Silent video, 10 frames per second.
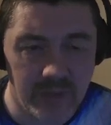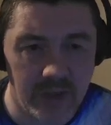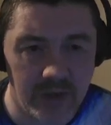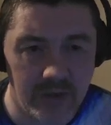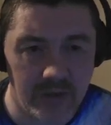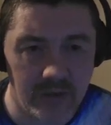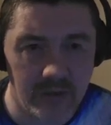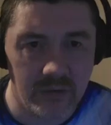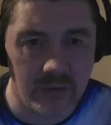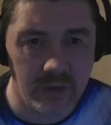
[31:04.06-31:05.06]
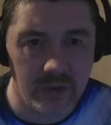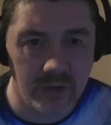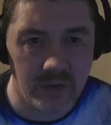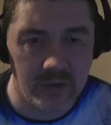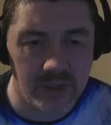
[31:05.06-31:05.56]
I do want
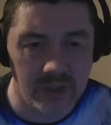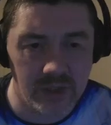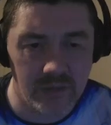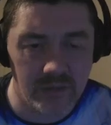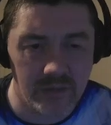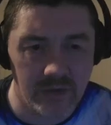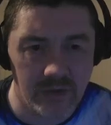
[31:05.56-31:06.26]
to see something.